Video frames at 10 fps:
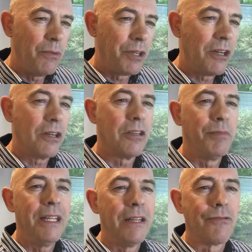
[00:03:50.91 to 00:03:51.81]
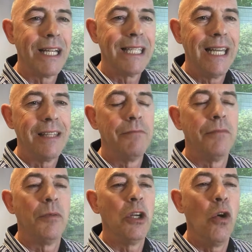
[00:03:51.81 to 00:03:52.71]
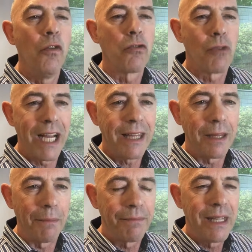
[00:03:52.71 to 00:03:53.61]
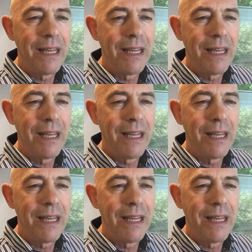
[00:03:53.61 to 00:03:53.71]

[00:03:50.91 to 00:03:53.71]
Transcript: we can't completely eradicate them, but we overwrite them.